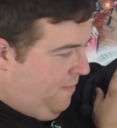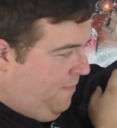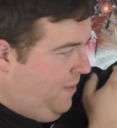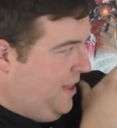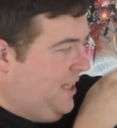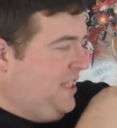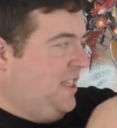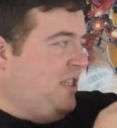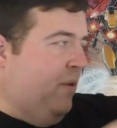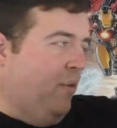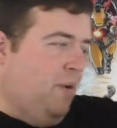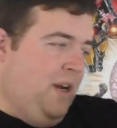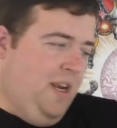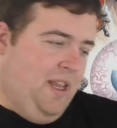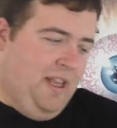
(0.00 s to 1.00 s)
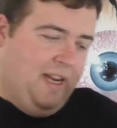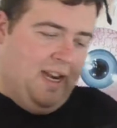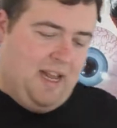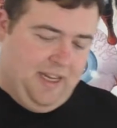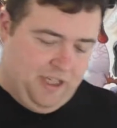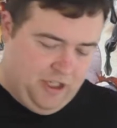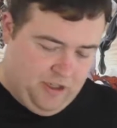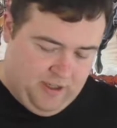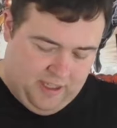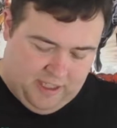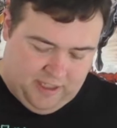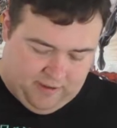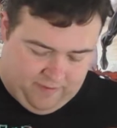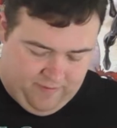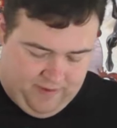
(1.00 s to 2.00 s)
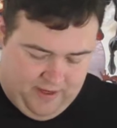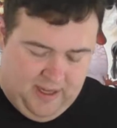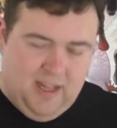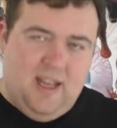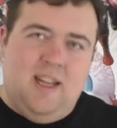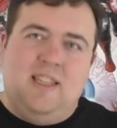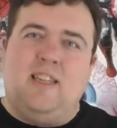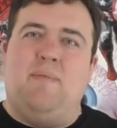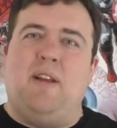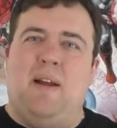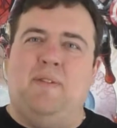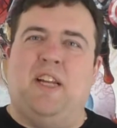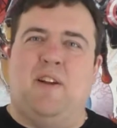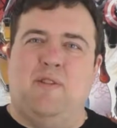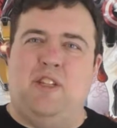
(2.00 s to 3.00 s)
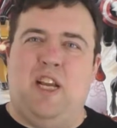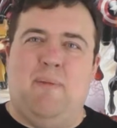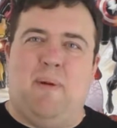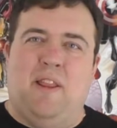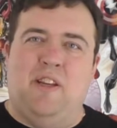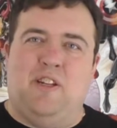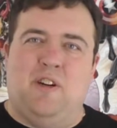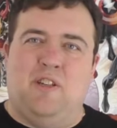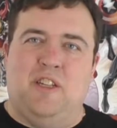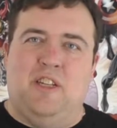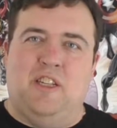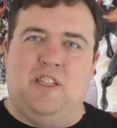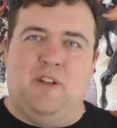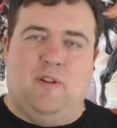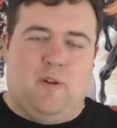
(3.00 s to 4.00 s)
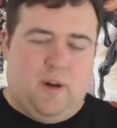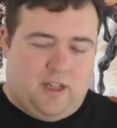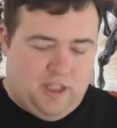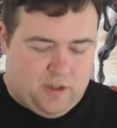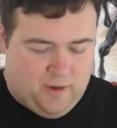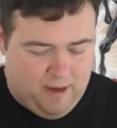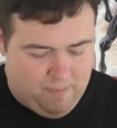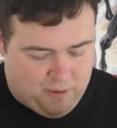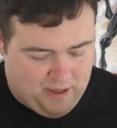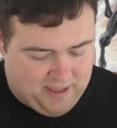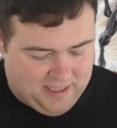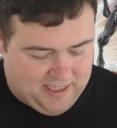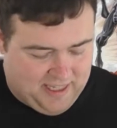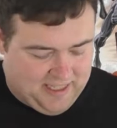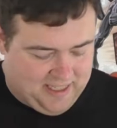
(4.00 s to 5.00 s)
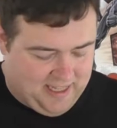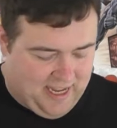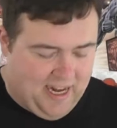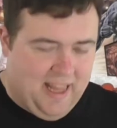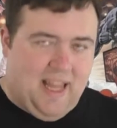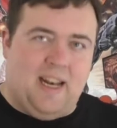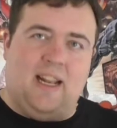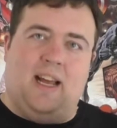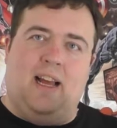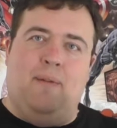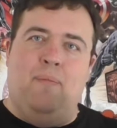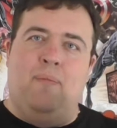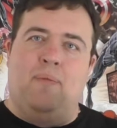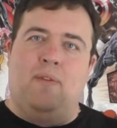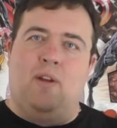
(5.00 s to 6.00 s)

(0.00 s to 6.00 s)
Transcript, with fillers: But this is a really nice shirt. This is sometimes they go cheap on the shirts and just do quick screen print. This has kind of that um,